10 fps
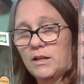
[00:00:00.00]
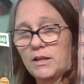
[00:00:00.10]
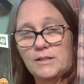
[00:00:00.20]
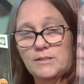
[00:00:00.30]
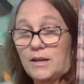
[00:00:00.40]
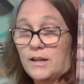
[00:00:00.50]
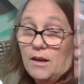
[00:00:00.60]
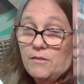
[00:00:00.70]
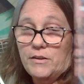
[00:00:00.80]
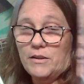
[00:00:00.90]
Like I said,
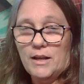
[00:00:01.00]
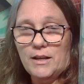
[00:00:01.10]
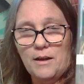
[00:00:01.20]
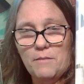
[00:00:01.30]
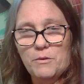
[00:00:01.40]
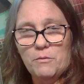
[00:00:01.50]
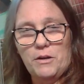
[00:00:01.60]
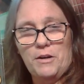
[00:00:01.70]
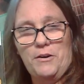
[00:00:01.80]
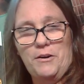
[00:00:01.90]
I feel like I'm the
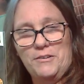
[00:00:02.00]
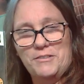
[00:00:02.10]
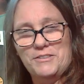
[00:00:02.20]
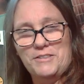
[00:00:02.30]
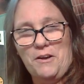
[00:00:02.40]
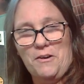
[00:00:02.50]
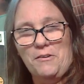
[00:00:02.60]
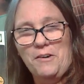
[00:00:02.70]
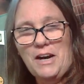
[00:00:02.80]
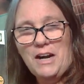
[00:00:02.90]
winner,
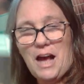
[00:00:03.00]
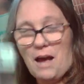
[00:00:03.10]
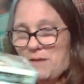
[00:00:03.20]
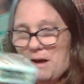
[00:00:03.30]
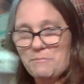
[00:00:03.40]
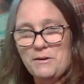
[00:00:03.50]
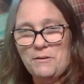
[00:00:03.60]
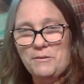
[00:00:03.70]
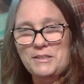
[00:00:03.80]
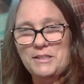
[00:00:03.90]
so I'm
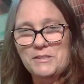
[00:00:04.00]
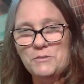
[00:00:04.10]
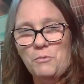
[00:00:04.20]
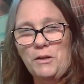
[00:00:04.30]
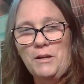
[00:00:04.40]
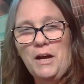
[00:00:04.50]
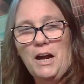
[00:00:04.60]
happier with this one.